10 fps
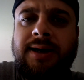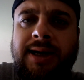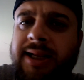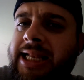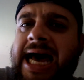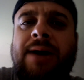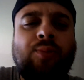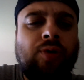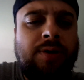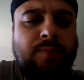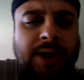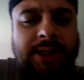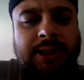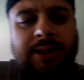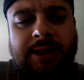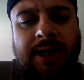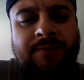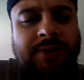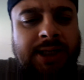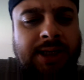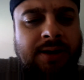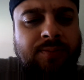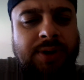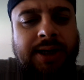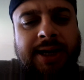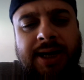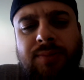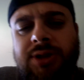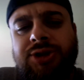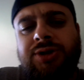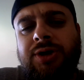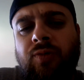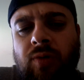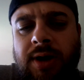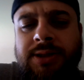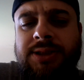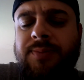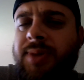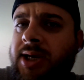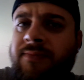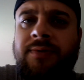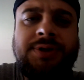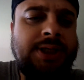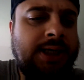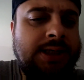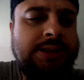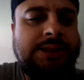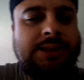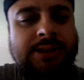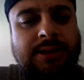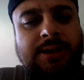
a lot more money every year, but how much do you want to pay for tickets,